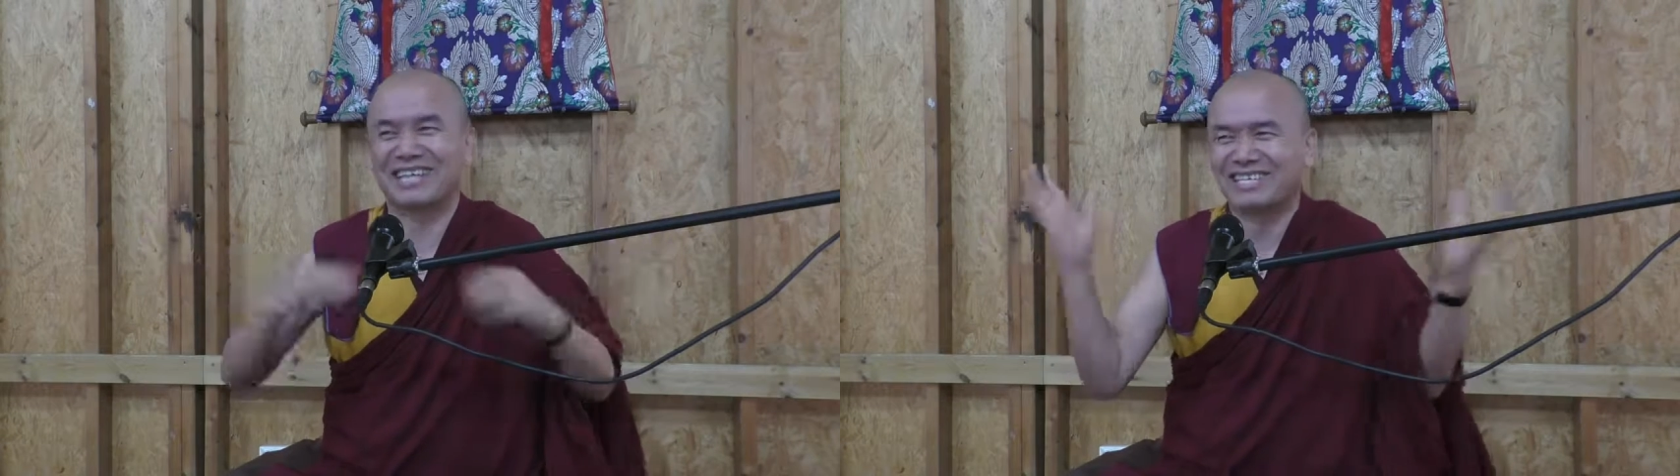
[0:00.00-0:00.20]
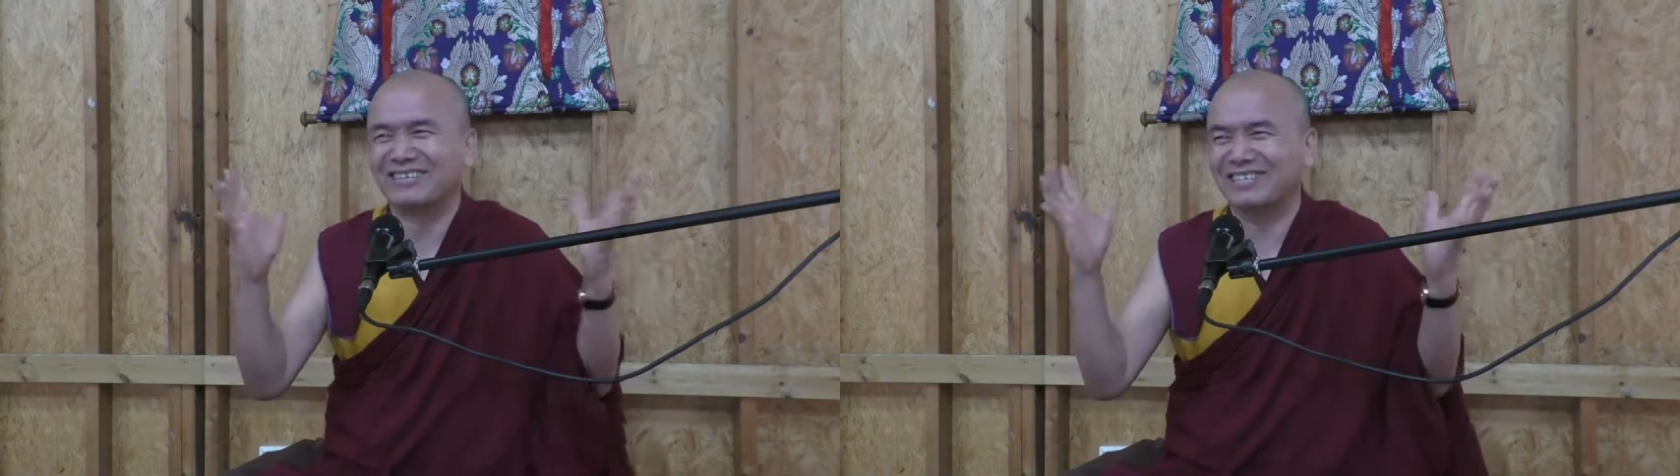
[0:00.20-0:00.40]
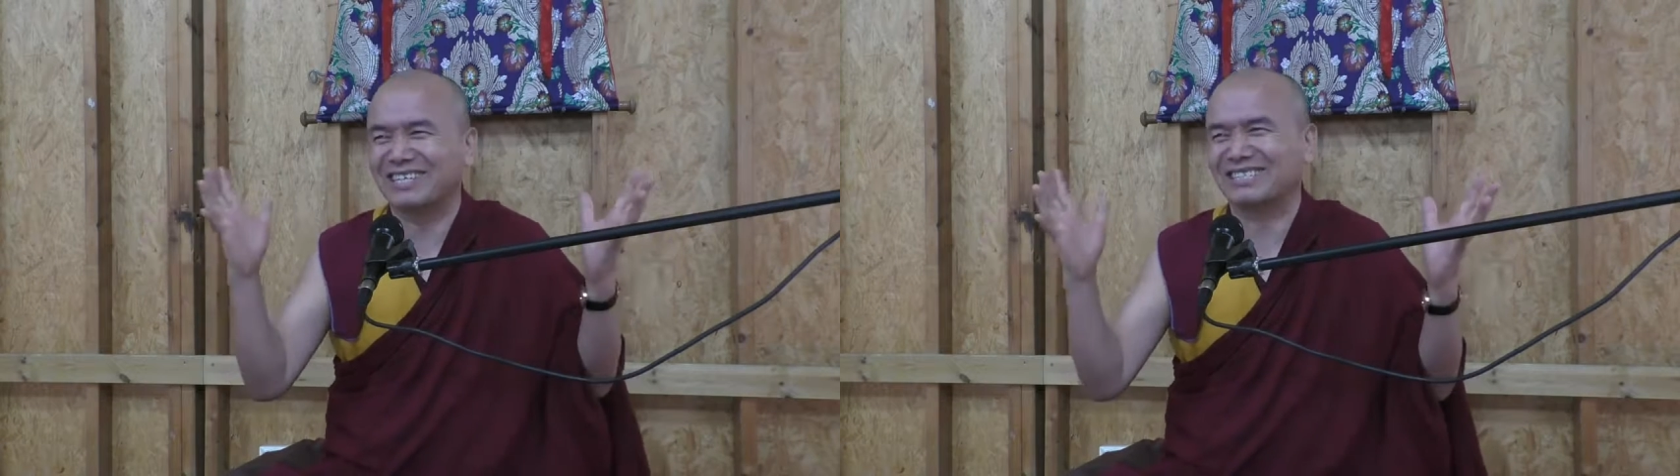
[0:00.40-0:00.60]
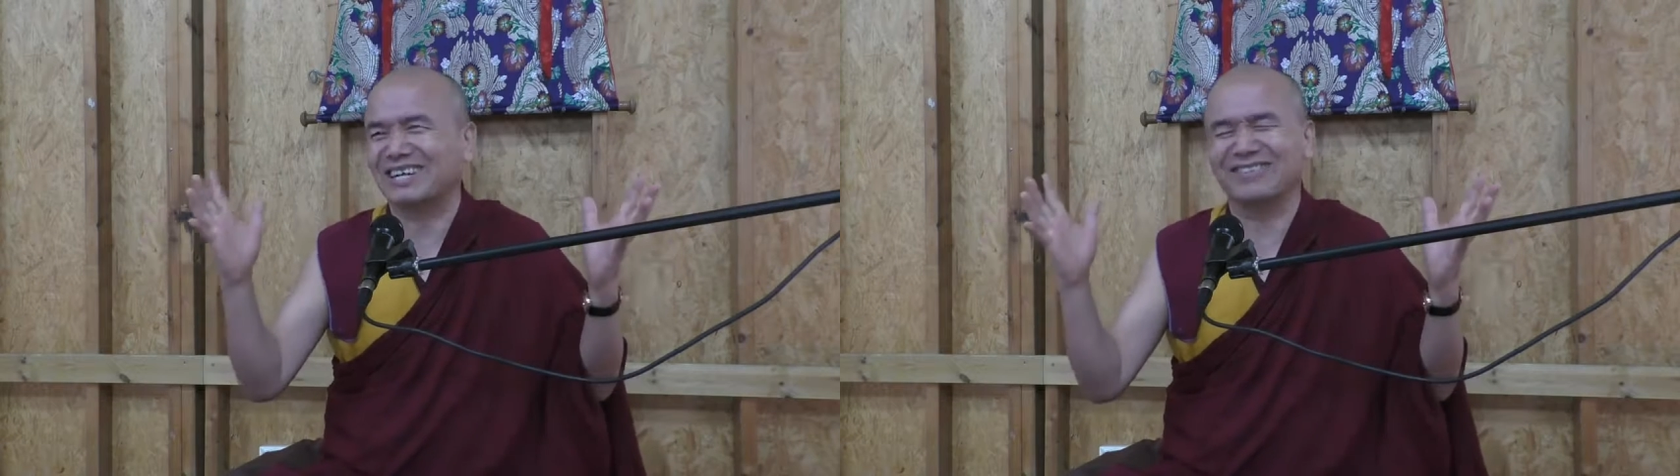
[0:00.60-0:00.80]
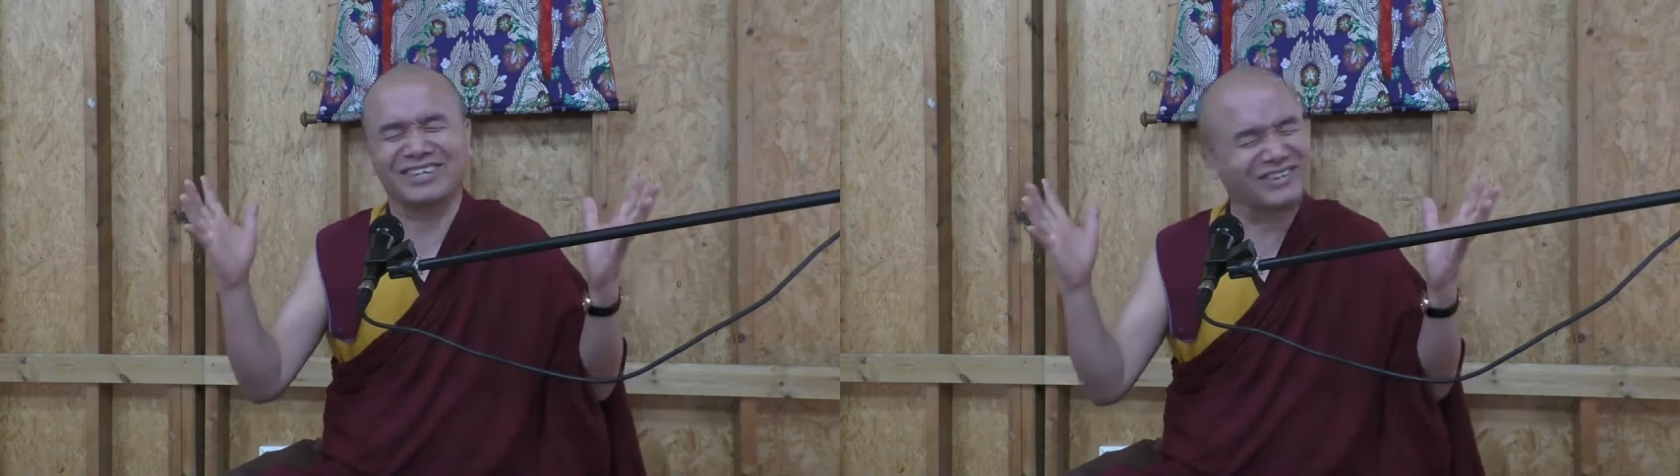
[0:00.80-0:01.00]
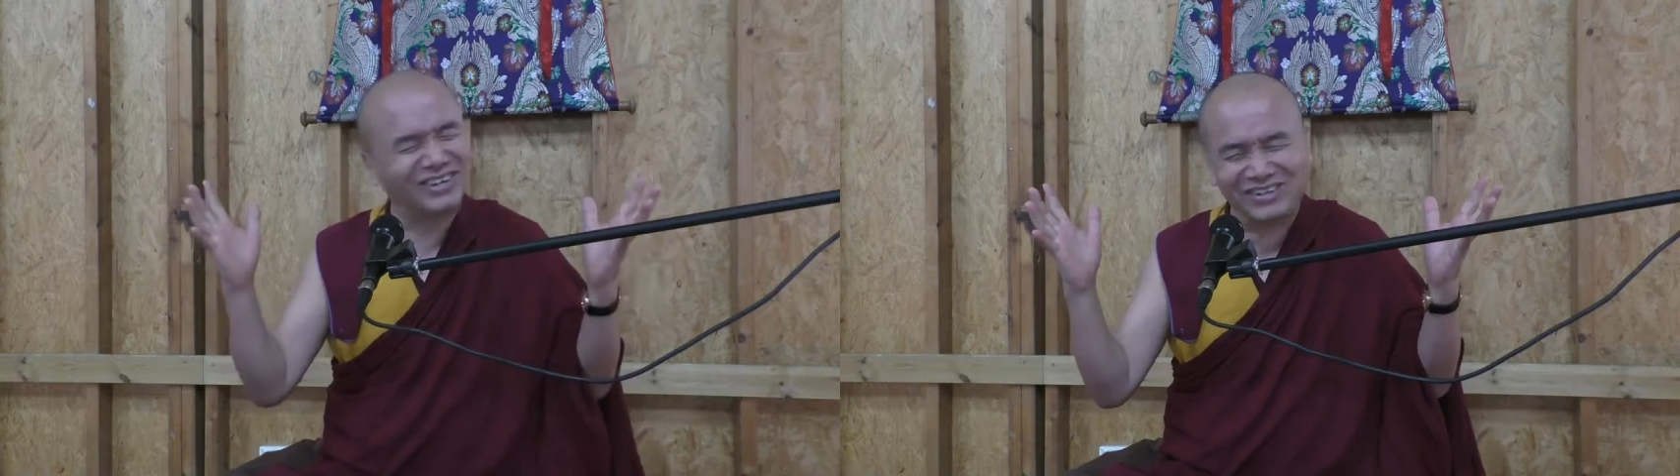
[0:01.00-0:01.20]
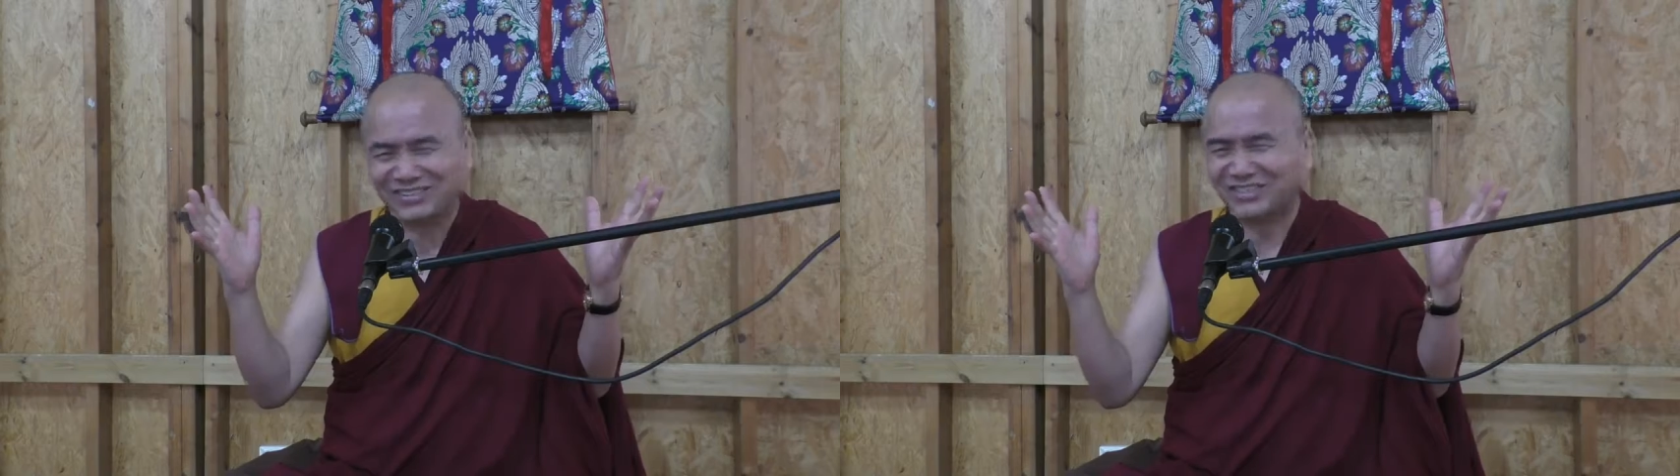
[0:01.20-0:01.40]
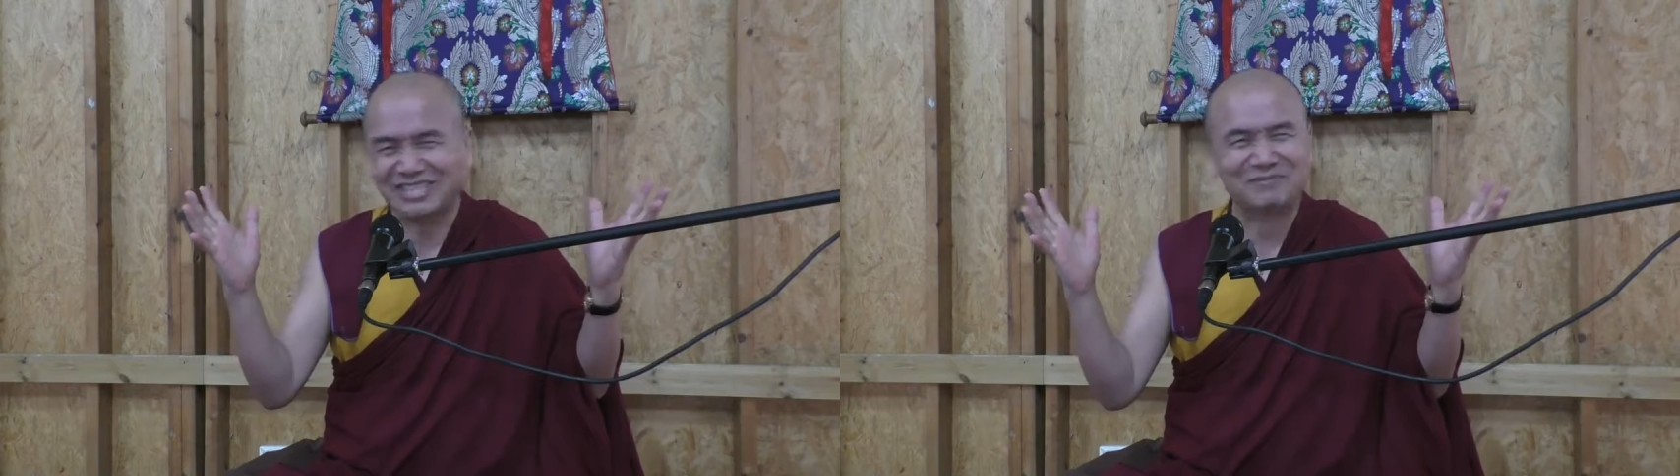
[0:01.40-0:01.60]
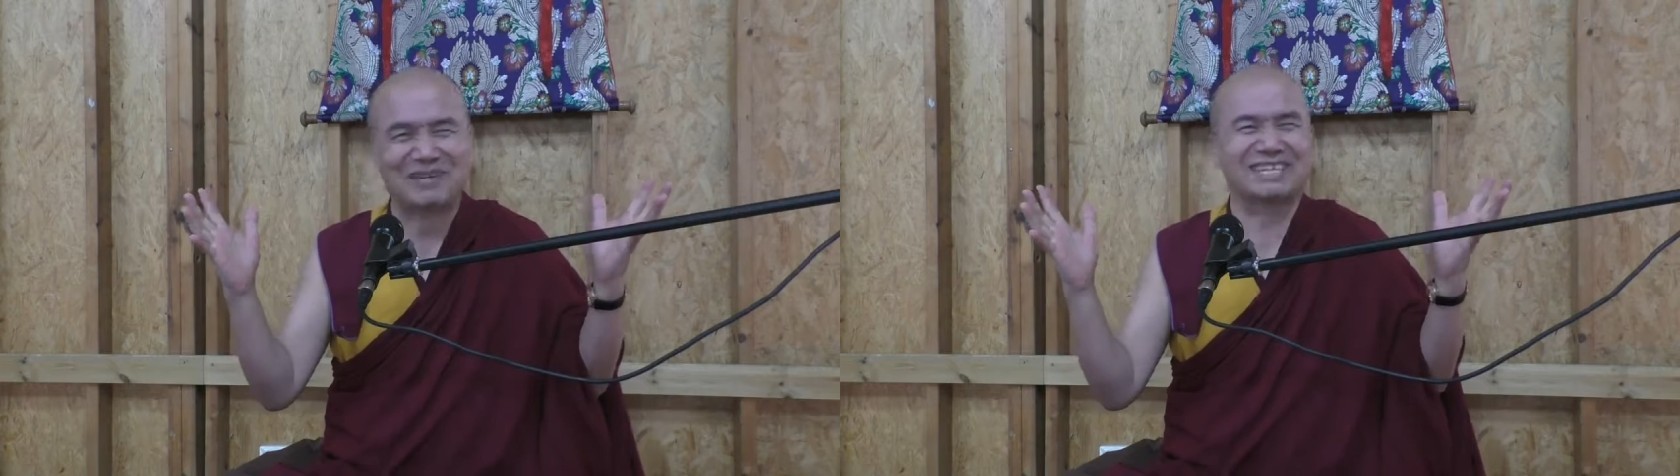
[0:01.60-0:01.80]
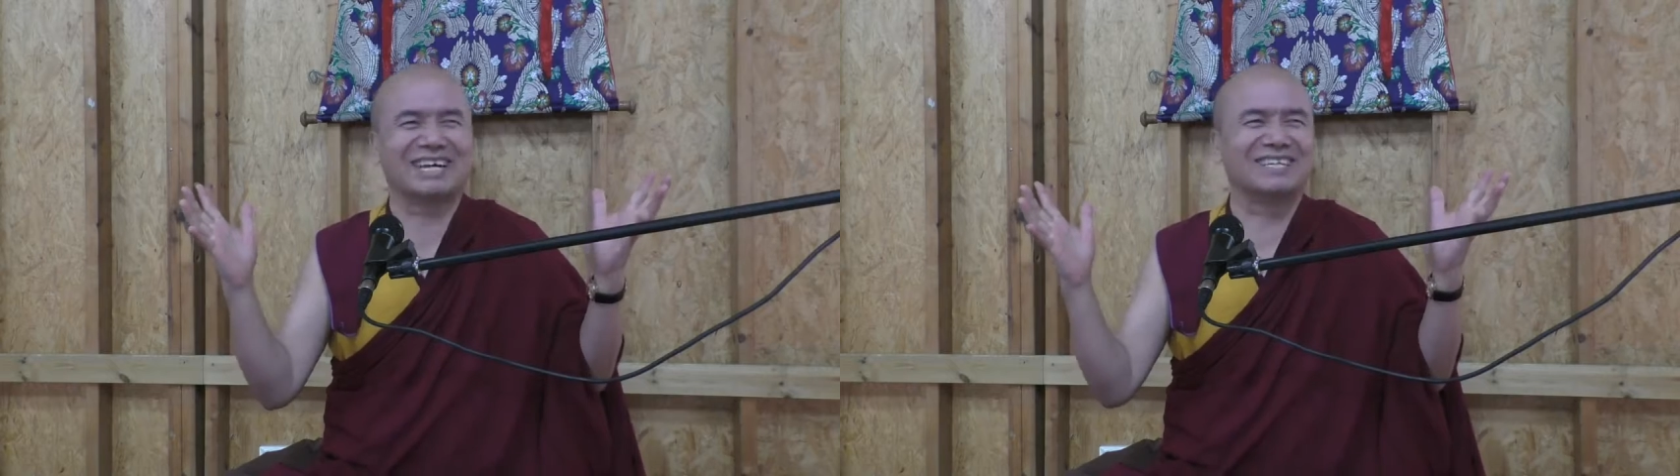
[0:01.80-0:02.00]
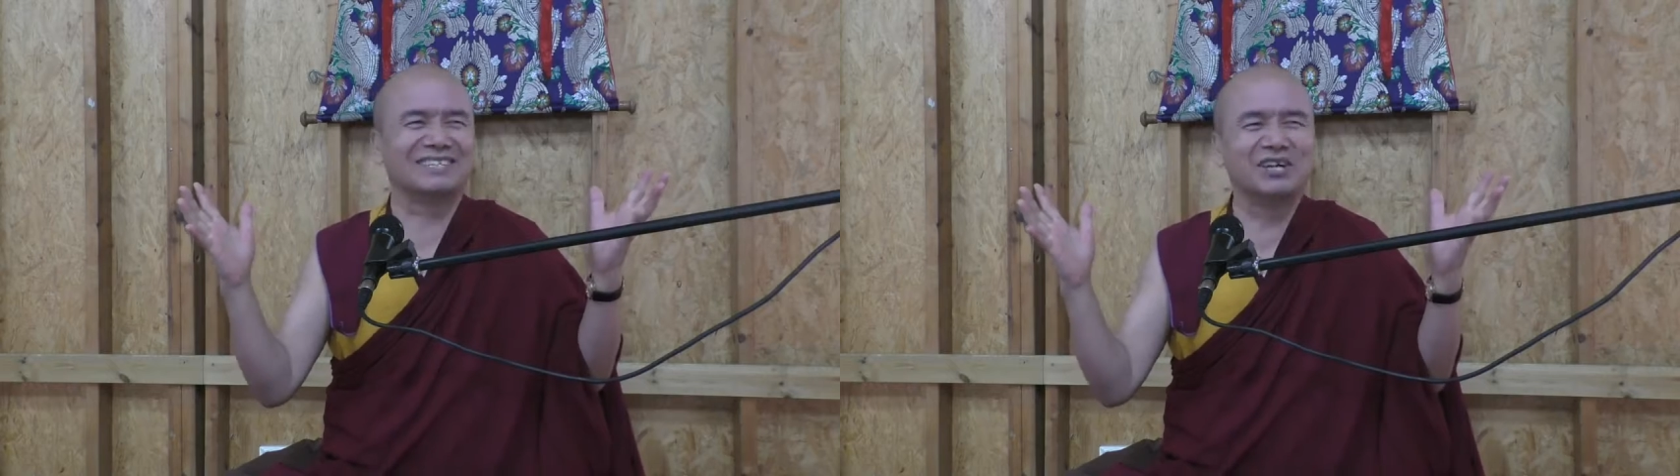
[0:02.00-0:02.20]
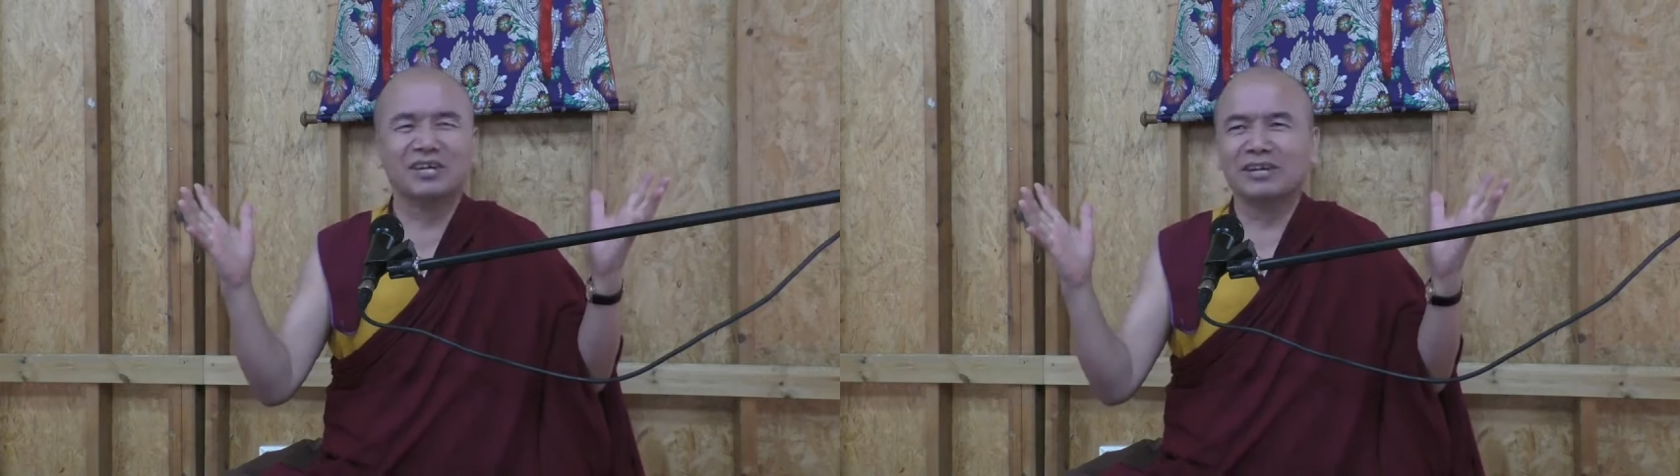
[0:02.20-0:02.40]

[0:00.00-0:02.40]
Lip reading: randomly is coming, no, don't expect that.